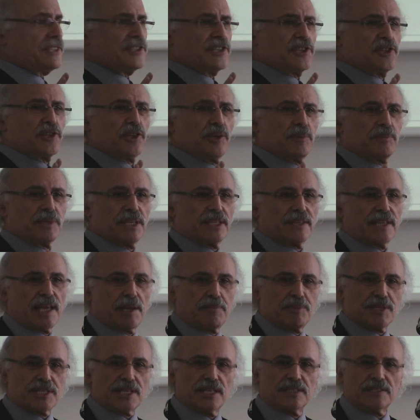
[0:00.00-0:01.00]
Let's assume that
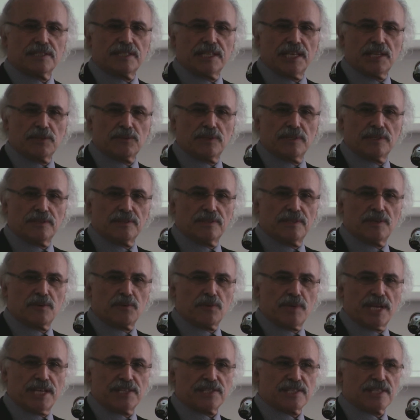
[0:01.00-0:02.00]
they present an equal
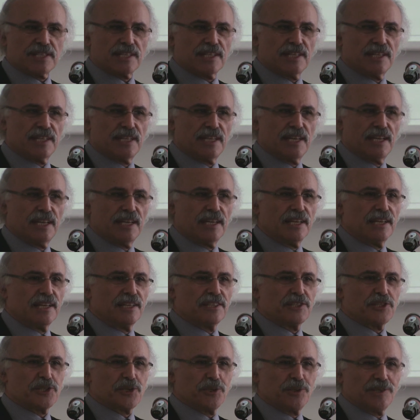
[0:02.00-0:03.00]
risk.
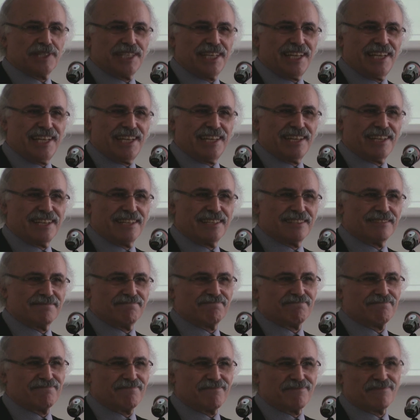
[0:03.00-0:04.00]
Surely
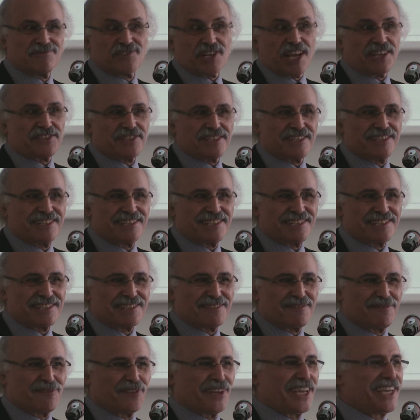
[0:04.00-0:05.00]

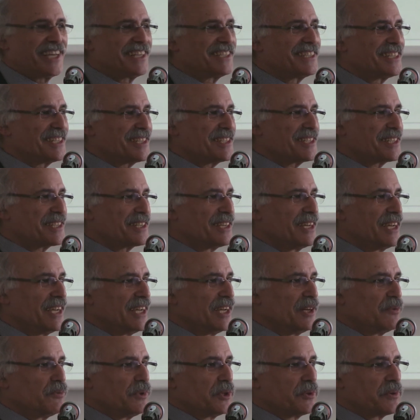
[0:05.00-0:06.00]
justice, fairness,
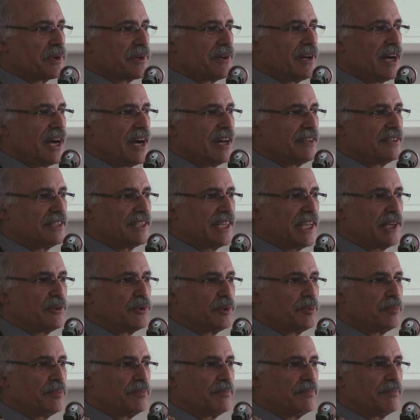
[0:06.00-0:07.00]
would require that
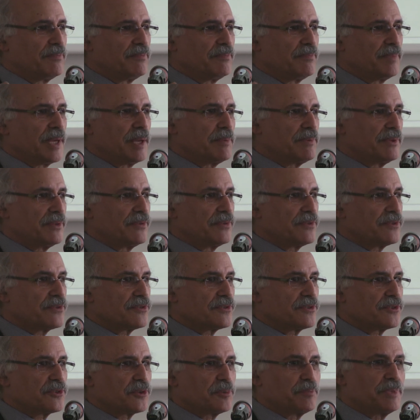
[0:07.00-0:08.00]
equal people
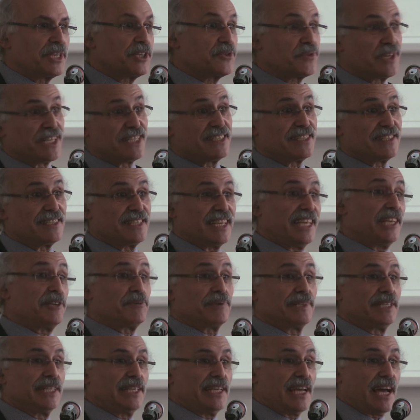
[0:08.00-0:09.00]
should be treated
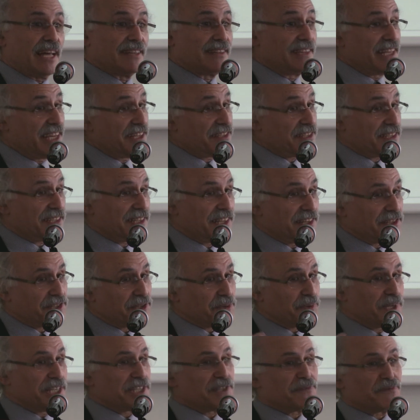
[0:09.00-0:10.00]
equally, unless there's
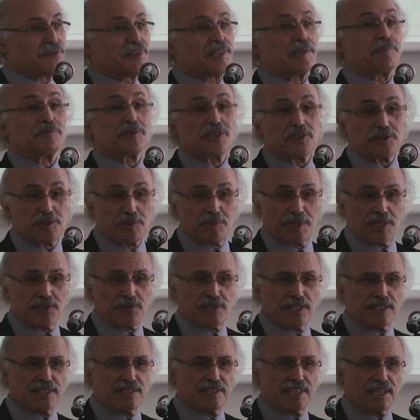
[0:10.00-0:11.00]
a reason for them not to be
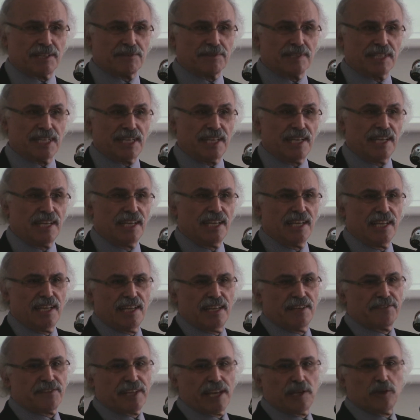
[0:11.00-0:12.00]
treated equally.
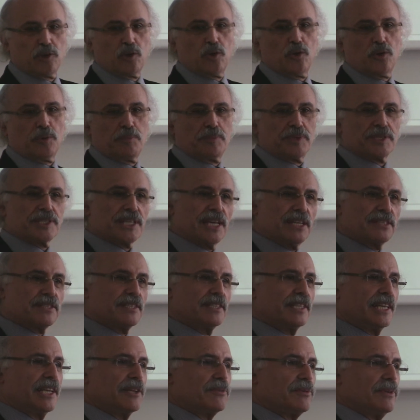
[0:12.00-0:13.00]
If they all present
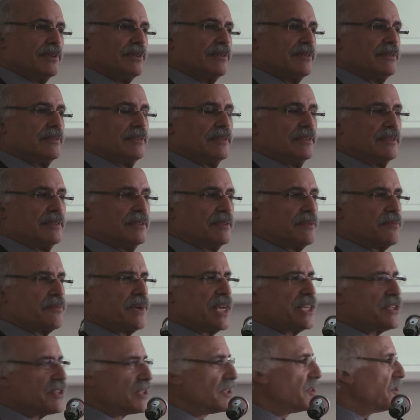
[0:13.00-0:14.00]
an equal
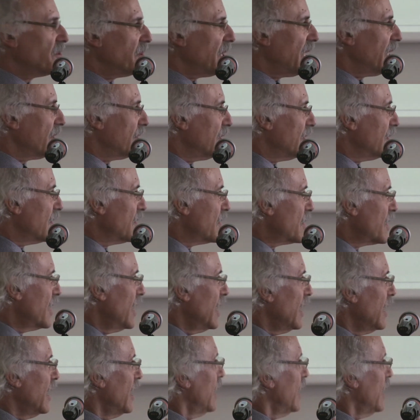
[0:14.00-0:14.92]
risk to others,